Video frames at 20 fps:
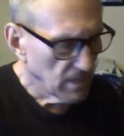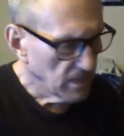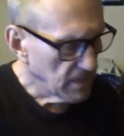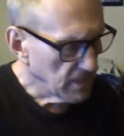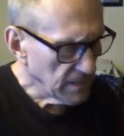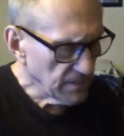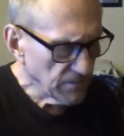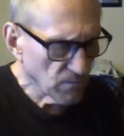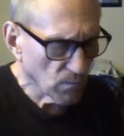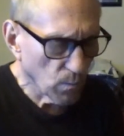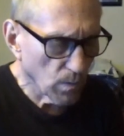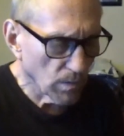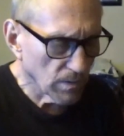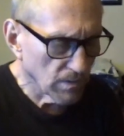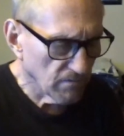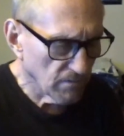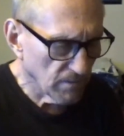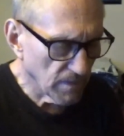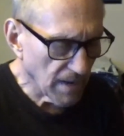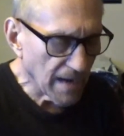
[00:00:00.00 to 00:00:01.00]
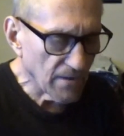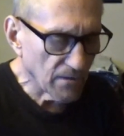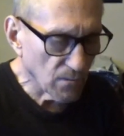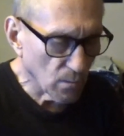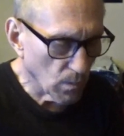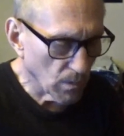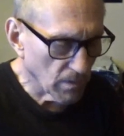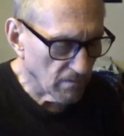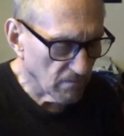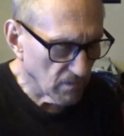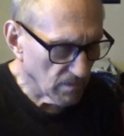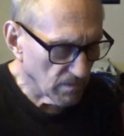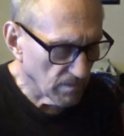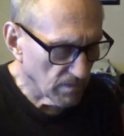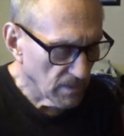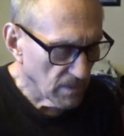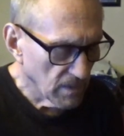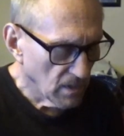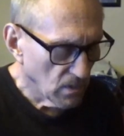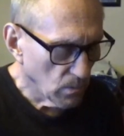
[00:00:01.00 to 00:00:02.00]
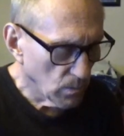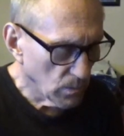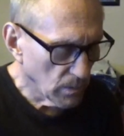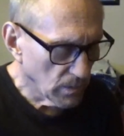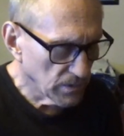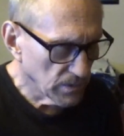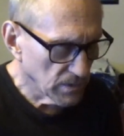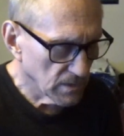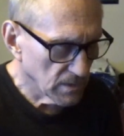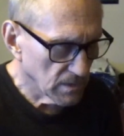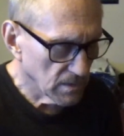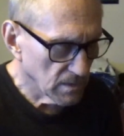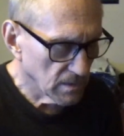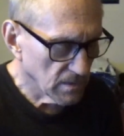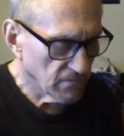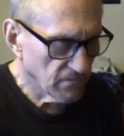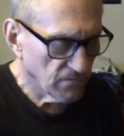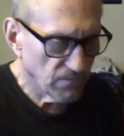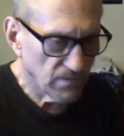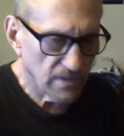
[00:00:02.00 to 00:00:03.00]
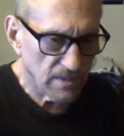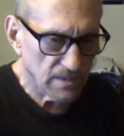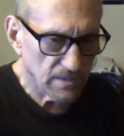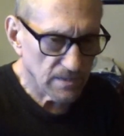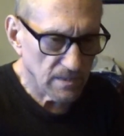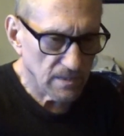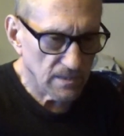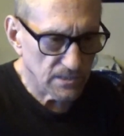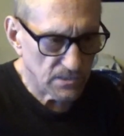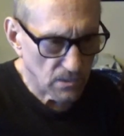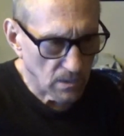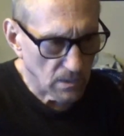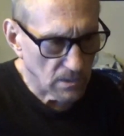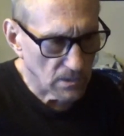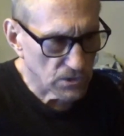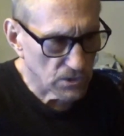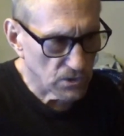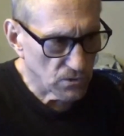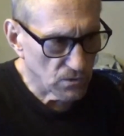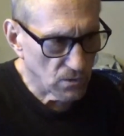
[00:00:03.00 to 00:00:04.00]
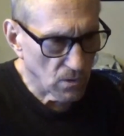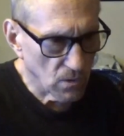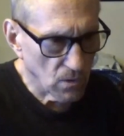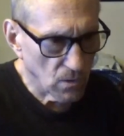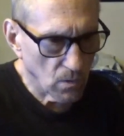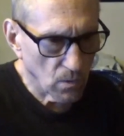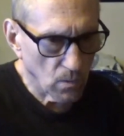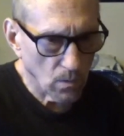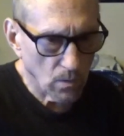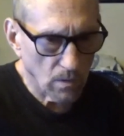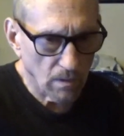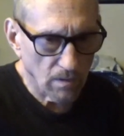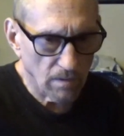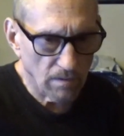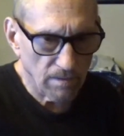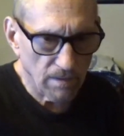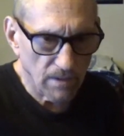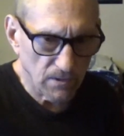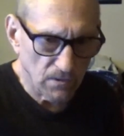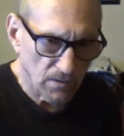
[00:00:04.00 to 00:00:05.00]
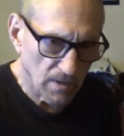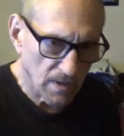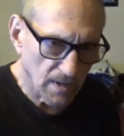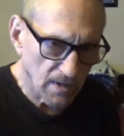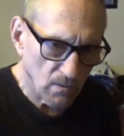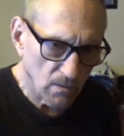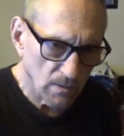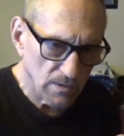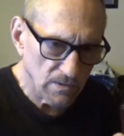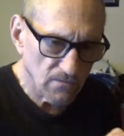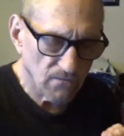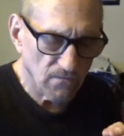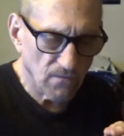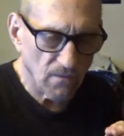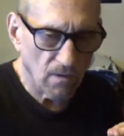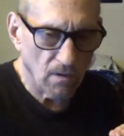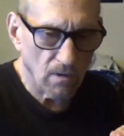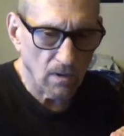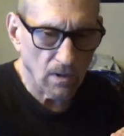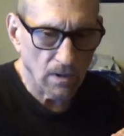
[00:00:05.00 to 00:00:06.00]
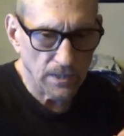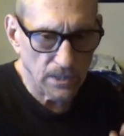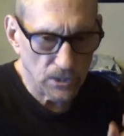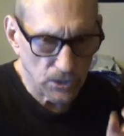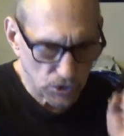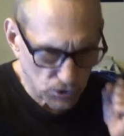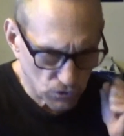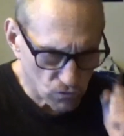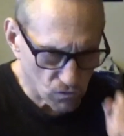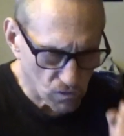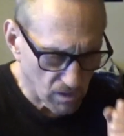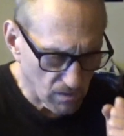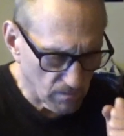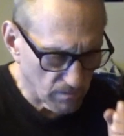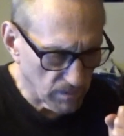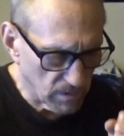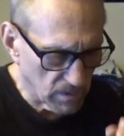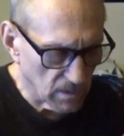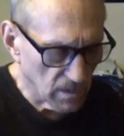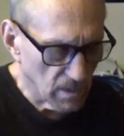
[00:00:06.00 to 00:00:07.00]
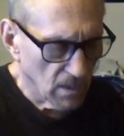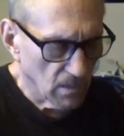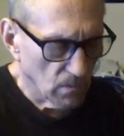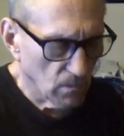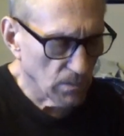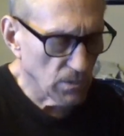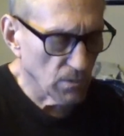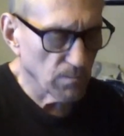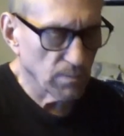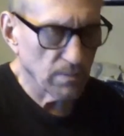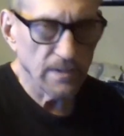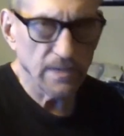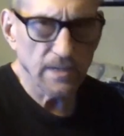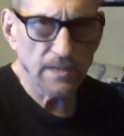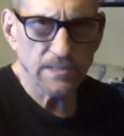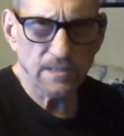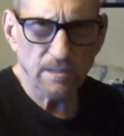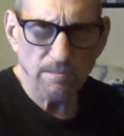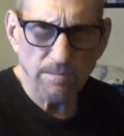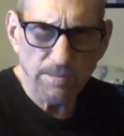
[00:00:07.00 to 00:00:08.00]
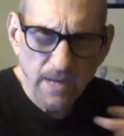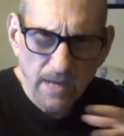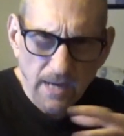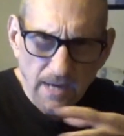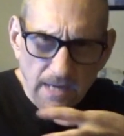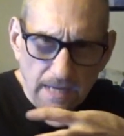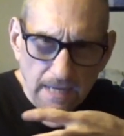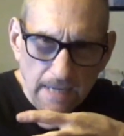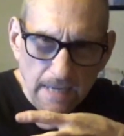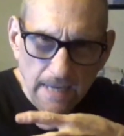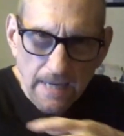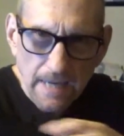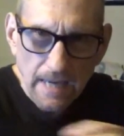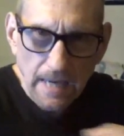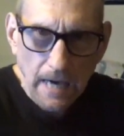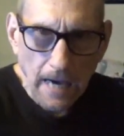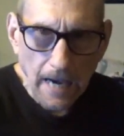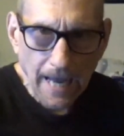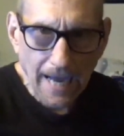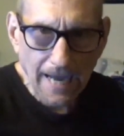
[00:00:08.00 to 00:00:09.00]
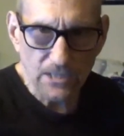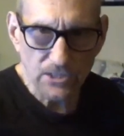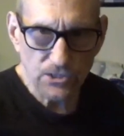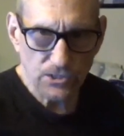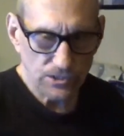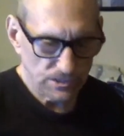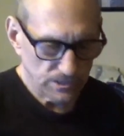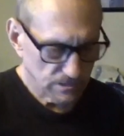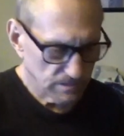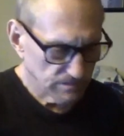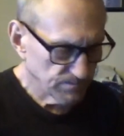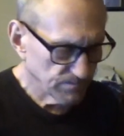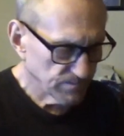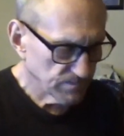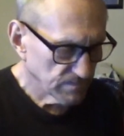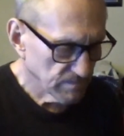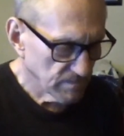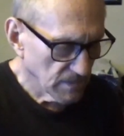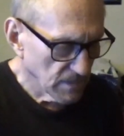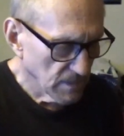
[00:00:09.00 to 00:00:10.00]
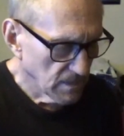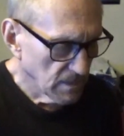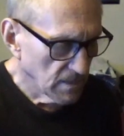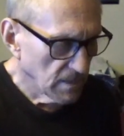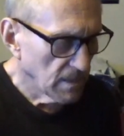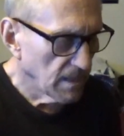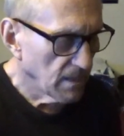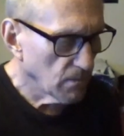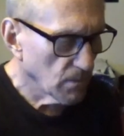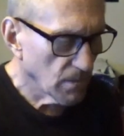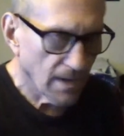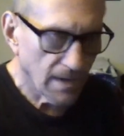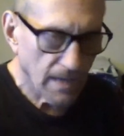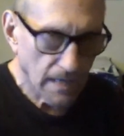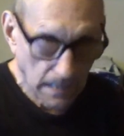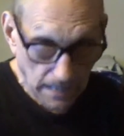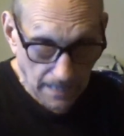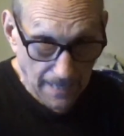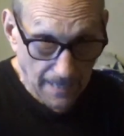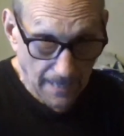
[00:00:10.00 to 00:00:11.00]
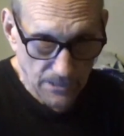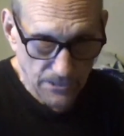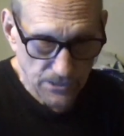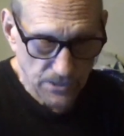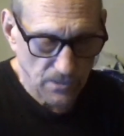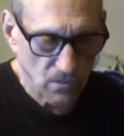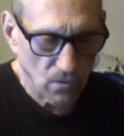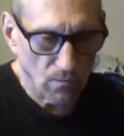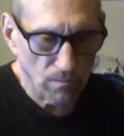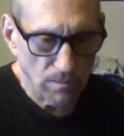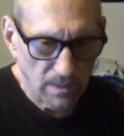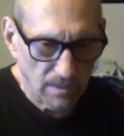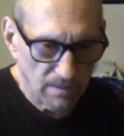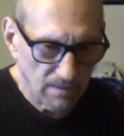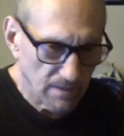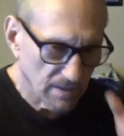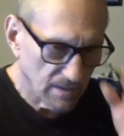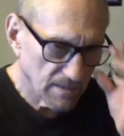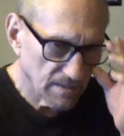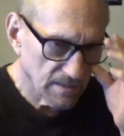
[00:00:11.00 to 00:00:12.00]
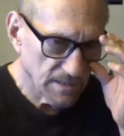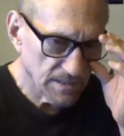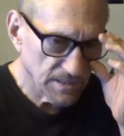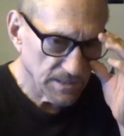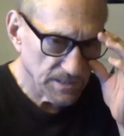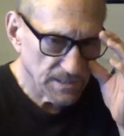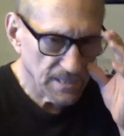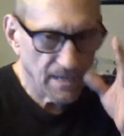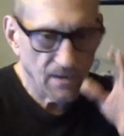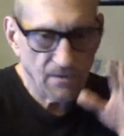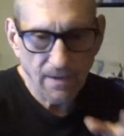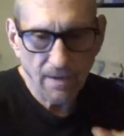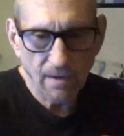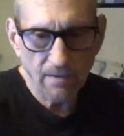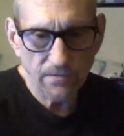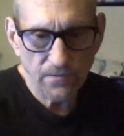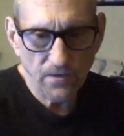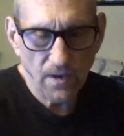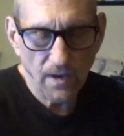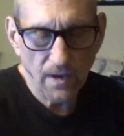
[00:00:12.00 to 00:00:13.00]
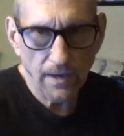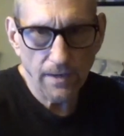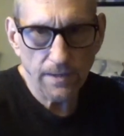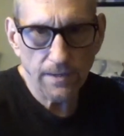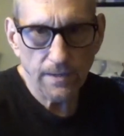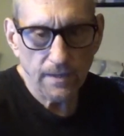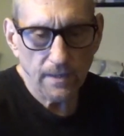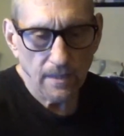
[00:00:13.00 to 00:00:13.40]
Either one of them would fit, as long as you know that you're not going to fall on a strong beat when you're playing something that clashes. When I clash, I don't mean that it doesn't sound outside.